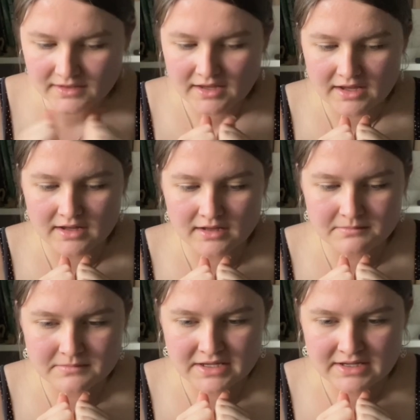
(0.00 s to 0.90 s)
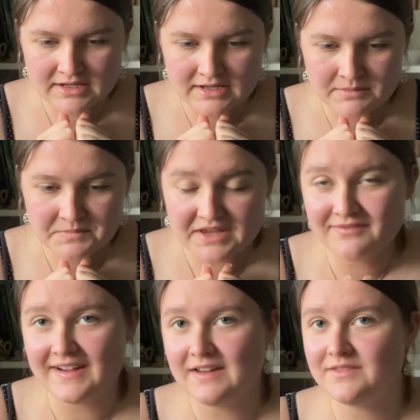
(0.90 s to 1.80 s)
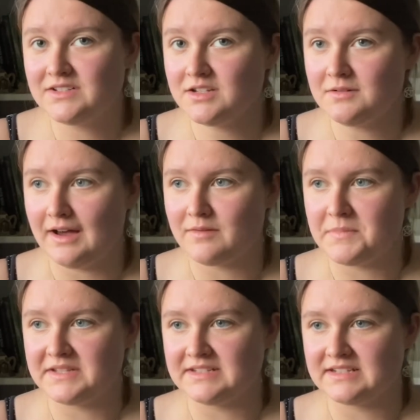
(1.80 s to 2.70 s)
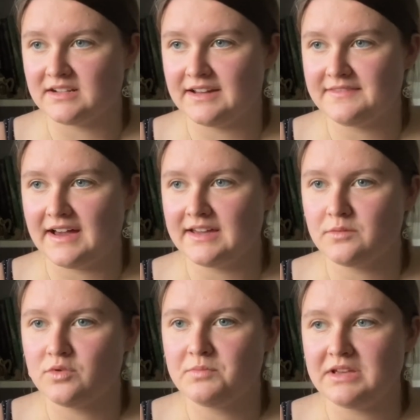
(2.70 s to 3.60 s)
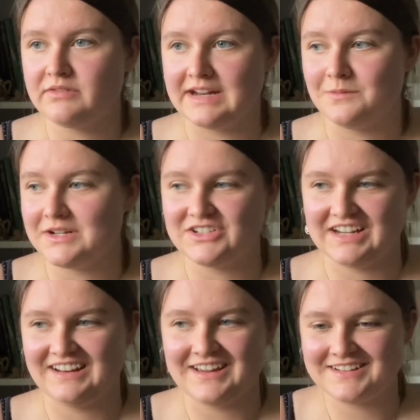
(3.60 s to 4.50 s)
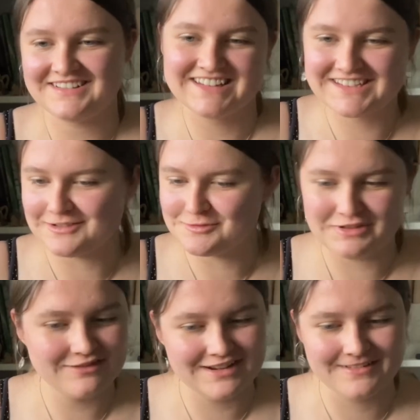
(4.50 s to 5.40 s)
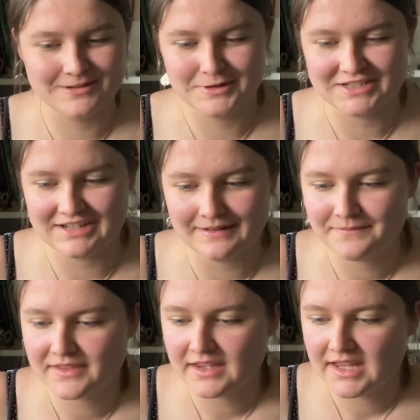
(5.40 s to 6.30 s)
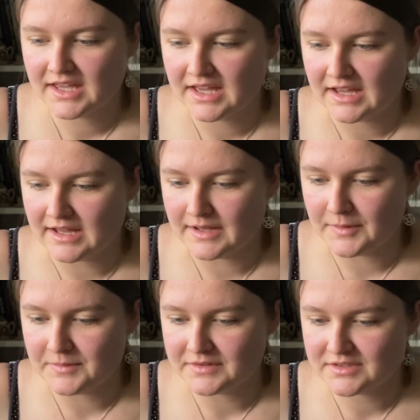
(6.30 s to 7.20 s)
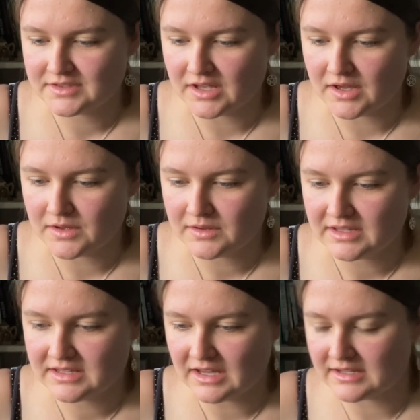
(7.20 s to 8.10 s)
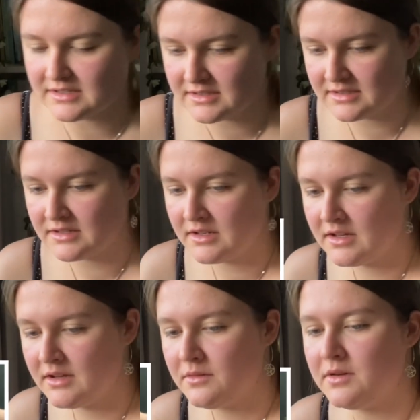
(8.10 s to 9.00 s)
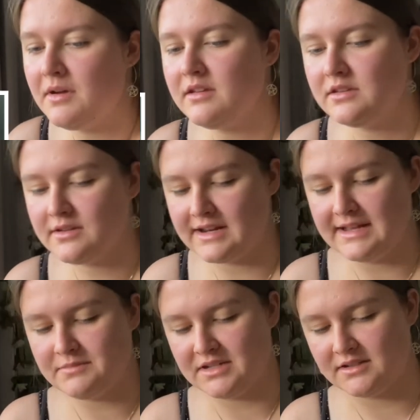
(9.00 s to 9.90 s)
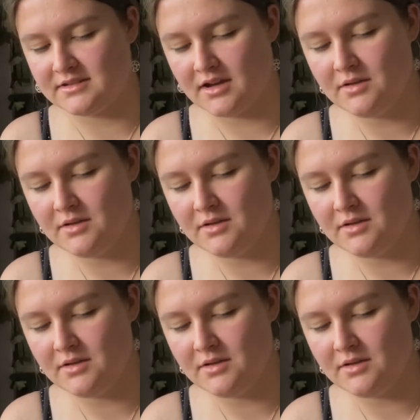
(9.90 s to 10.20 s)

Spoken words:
But if I ever do have a business like that, it will be really witchy. Like the stuff will be really, really witchy. So yes, what about eucalyptus?